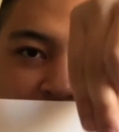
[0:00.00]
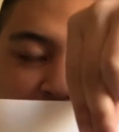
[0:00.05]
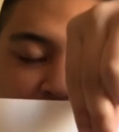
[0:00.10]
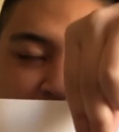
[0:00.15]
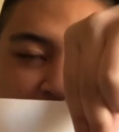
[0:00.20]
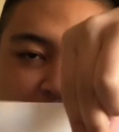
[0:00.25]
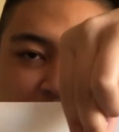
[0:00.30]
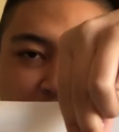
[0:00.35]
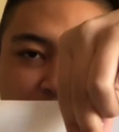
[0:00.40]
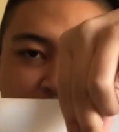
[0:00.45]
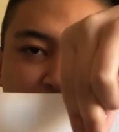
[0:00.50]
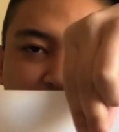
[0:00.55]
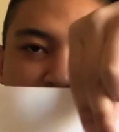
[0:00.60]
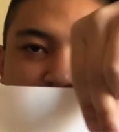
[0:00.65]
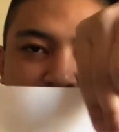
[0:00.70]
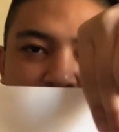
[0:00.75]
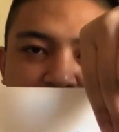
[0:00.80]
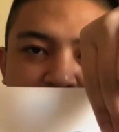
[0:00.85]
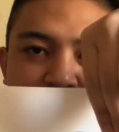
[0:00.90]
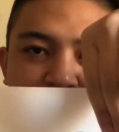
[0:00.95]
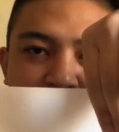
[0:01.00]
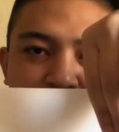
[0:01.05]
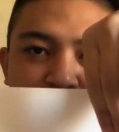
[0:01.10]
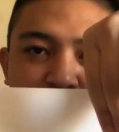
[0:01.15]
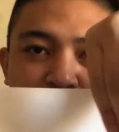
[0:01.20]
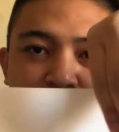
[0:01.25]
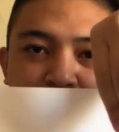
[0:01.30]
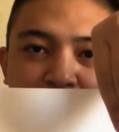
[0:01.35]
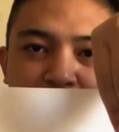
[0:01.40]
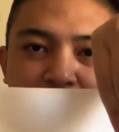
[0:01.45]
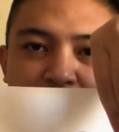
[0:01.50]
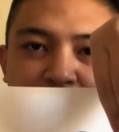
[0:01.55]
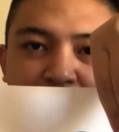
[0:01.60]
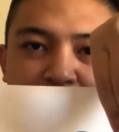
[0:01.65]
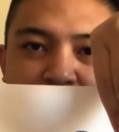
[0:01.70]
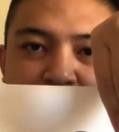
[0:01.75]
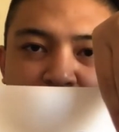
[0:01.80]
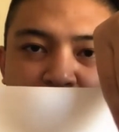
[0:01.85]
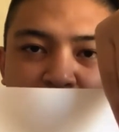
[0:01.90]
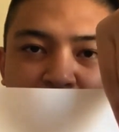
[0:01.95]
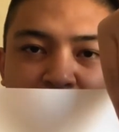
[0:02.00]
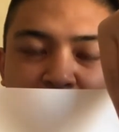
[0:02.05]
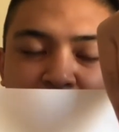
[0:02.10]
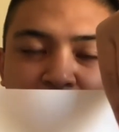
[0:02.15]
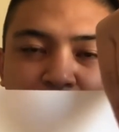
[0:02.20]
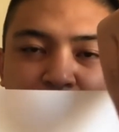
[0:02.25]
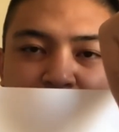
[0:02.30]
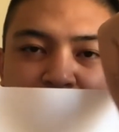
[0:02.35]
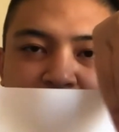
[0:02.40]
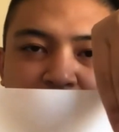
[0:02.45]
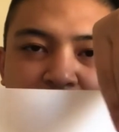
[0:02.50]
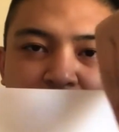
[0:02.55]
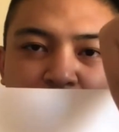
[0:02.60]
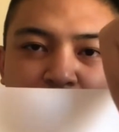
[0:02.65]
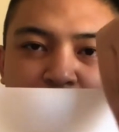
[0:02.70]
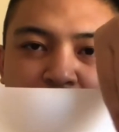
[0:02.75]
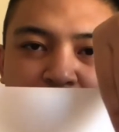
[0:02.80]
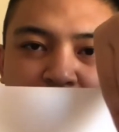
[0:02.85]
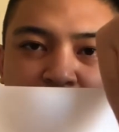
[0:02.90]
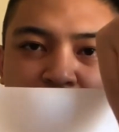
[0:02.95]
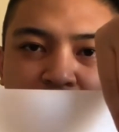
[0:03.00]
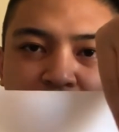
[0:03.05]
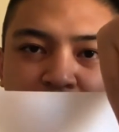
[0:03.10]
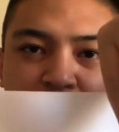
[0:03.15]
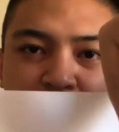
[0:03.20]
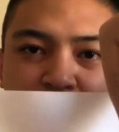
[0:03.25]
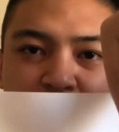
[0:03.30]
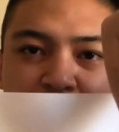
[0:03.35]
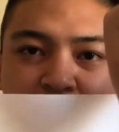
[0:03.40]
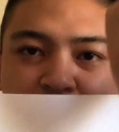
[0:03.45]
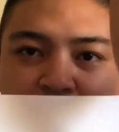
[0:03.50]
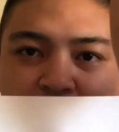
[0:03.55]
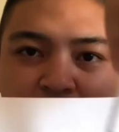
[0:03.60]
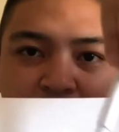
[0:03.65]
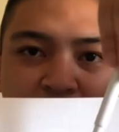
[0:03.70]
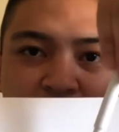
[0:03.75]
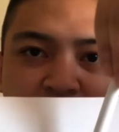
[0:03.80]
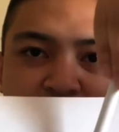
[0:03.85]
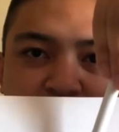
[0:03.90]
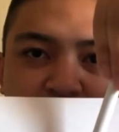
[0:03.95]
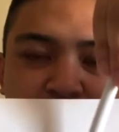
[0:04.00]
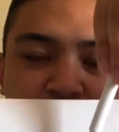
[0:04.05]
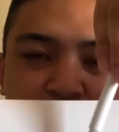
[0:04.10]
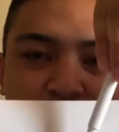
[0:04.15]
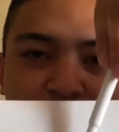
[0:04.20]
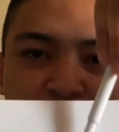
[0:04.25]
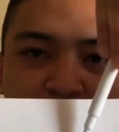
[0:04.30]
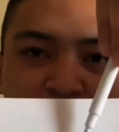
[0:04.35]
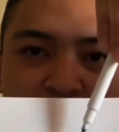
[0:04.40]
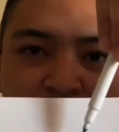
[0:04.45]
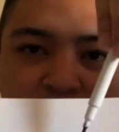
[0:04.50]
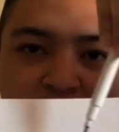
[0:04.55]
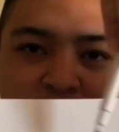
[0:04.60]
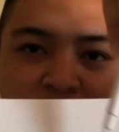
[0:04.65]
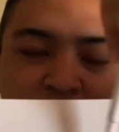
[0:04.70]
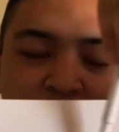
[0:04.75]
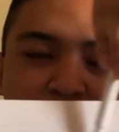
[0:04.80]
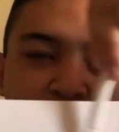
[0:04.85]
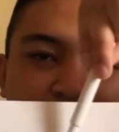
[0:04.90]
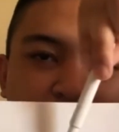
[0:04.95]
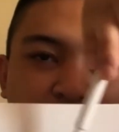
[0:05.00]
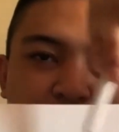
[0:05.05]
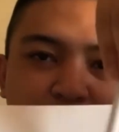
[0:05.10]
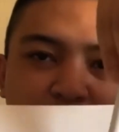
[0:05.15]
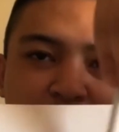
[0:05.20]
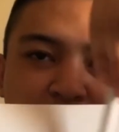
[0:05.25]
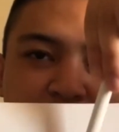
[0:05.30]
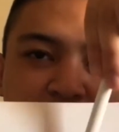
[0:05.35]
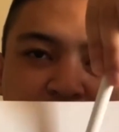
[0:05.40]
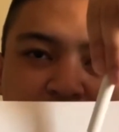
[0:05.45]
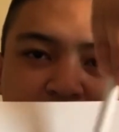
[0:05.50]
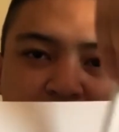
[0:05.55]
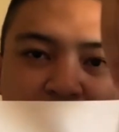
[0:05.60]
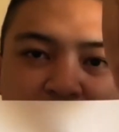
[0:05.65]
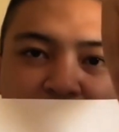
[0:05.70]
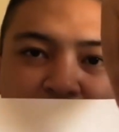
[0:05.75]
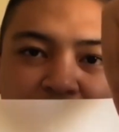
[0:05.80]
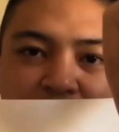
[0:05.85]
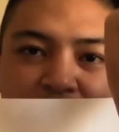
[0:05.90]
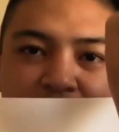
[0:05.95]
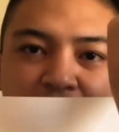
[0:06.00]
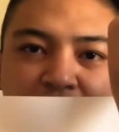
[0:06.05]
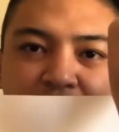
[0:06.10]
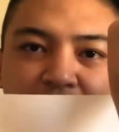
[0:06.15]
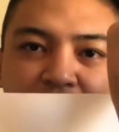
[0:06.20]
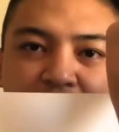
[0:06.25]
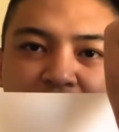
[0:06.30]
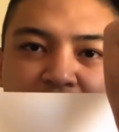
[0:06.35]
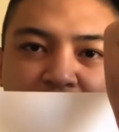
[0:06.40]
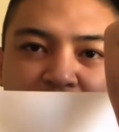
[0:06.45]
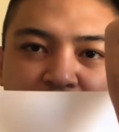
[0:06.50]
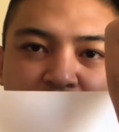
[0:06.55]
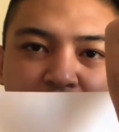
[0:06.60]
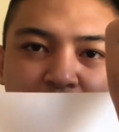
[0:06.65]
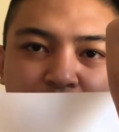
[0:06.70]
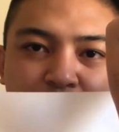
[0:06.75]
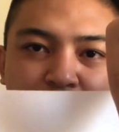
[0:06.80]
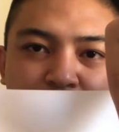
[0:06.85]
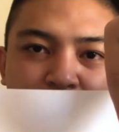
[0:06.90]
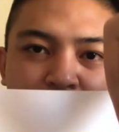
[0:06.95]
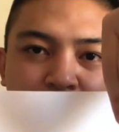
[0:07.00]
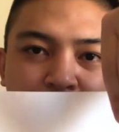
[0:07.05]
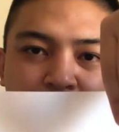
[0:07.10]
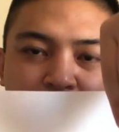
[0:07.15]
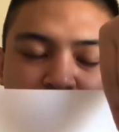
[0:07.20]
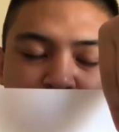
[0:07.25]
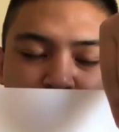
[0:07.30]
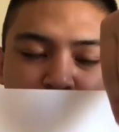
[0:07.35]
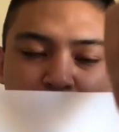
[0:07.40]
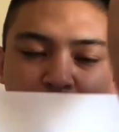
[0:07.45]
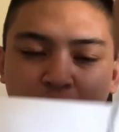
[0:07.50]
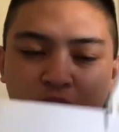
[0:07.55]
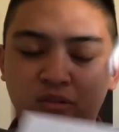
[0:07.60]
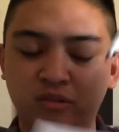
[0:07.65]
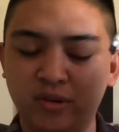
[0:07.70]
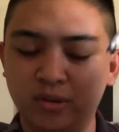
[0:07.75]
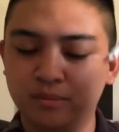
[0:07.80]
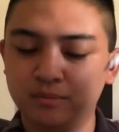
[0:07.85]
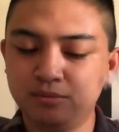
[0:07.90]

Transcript: then divide by 2, then you should end up with some different number, unless your favorite number is 5, then you should end up with 12.